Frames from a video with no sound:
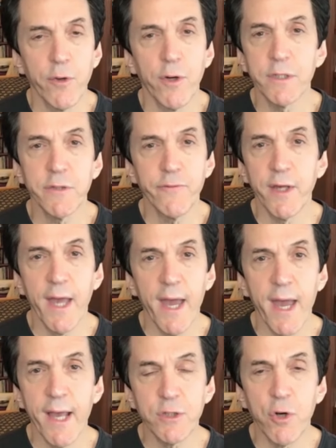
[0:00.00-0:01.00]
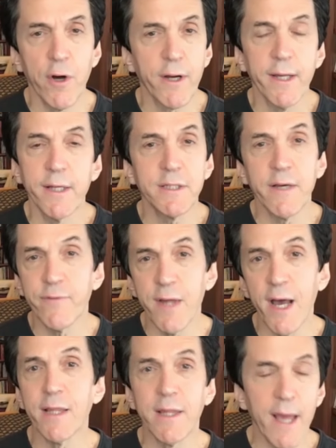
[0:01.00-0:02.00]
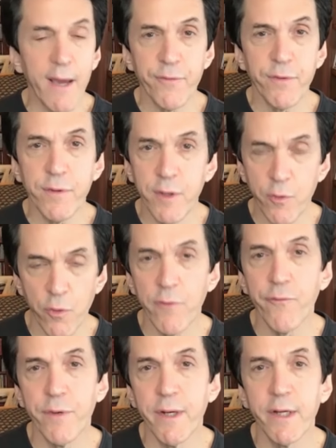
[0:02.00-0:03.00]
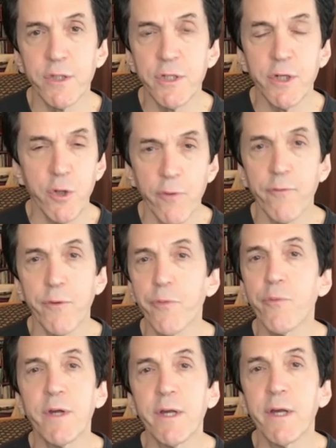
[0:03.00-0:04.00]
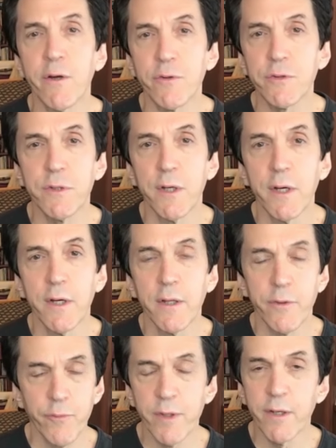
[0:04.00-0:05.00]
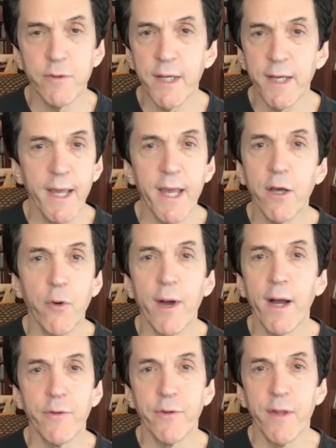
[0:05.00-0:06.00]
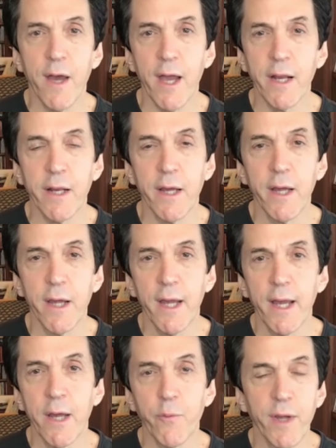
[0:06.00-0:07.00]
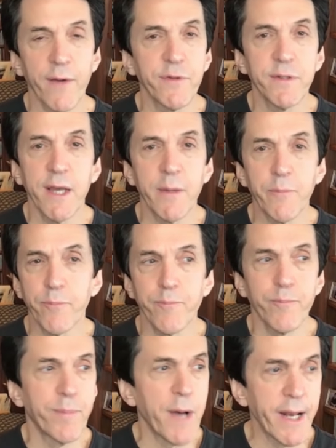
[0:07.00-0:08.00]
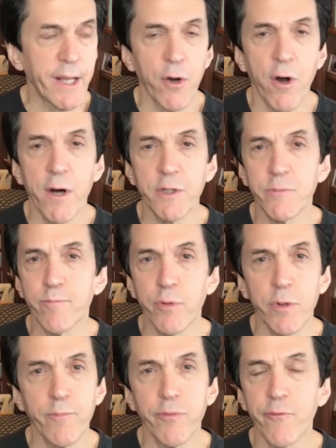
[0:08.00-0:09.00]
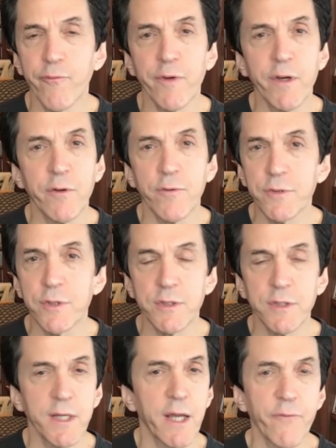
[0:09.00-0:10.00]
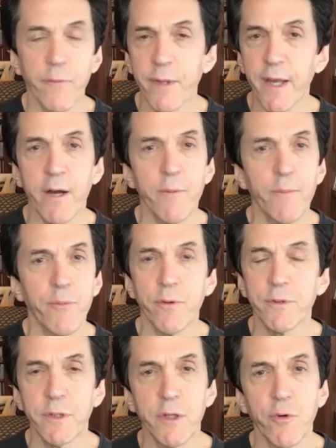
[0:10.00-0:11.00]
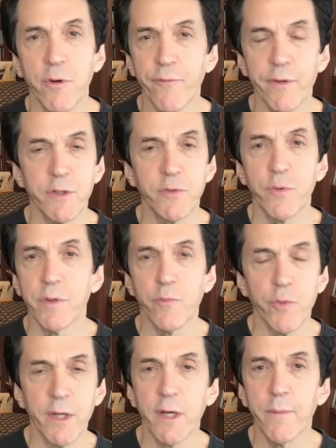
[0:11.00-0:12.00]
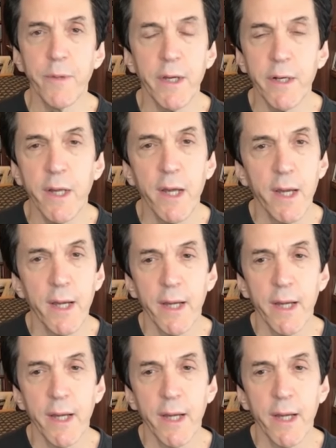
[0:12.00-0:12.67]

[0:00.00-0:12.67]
because of the gangs. Our kids have not left the orphanage in over three years. Three years, they can't go outside. And we have to take bodyguards and bulletproof vehicles just to get from the airport to the orphanage when we come in.